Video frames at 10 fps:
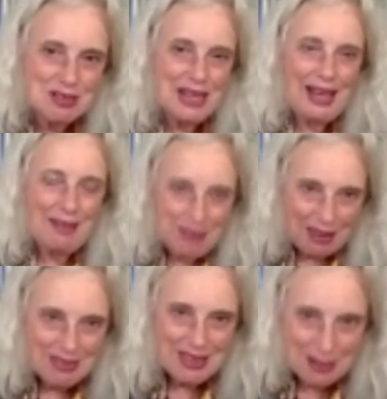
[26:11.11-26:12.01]
and that
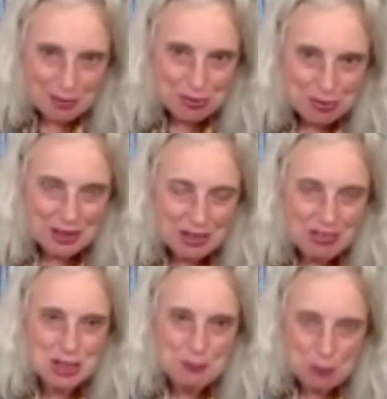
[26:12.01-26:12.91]
therefore it
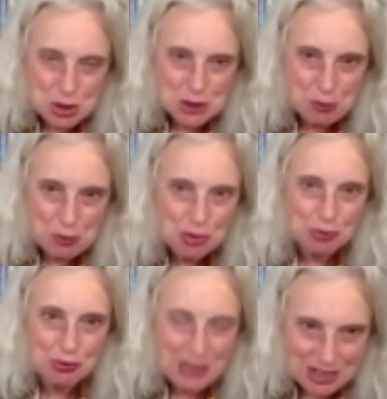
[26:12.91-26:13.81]
is possible to
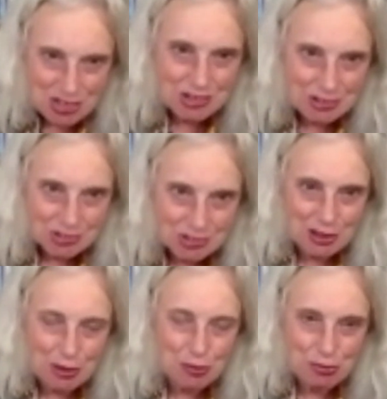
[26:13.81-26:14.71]
release
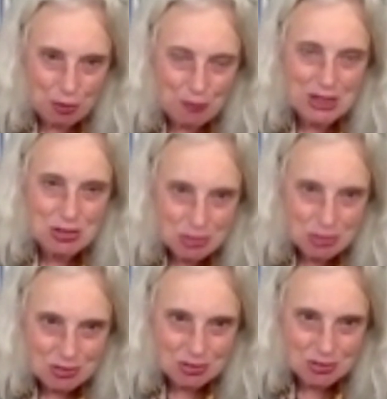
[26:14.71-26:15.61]
yourself from it
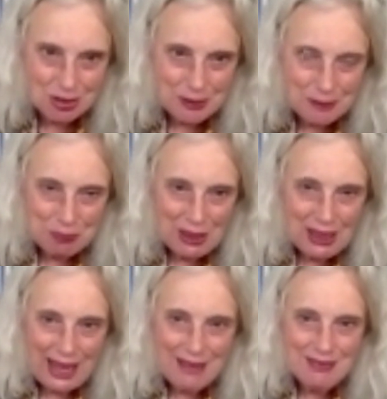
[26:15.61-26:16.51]
too. Mm-hmm.
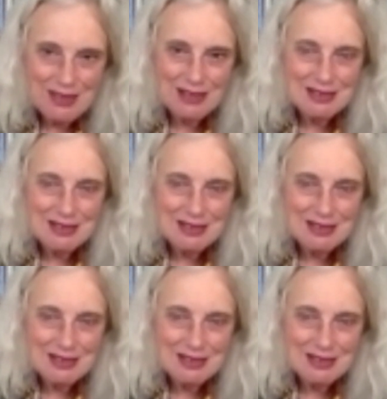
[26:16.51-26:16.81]
And that